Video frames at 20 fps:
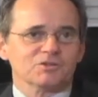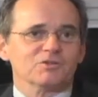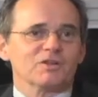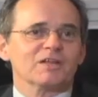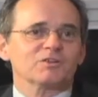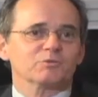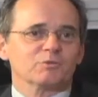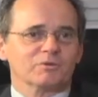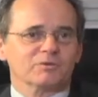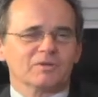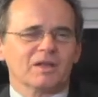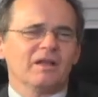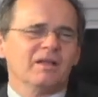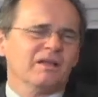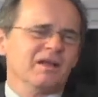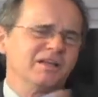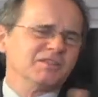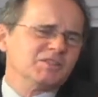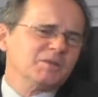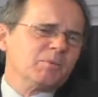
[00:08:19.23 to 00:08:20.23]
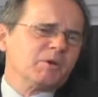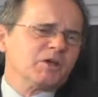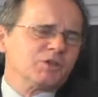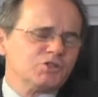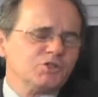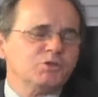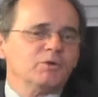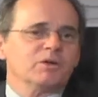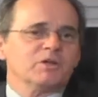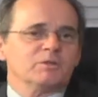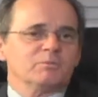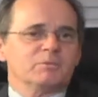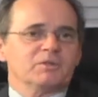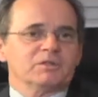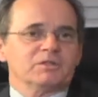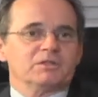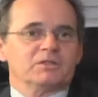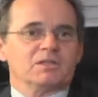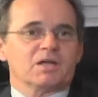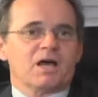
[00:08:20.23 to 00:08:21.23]
So that's about a $200
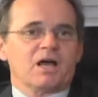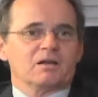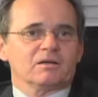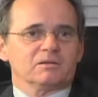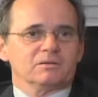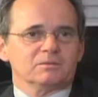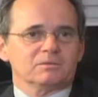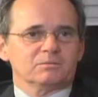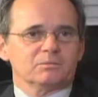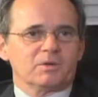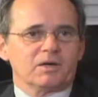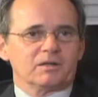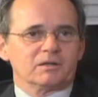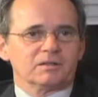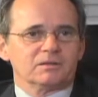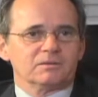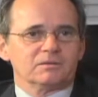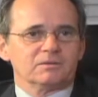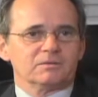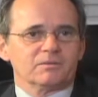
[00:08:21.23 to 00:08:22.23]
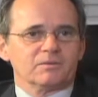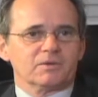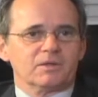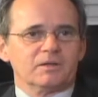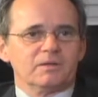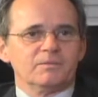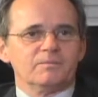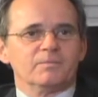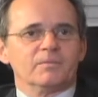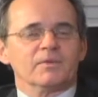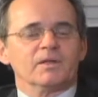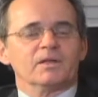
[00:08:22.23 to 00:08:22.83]
million market, okay?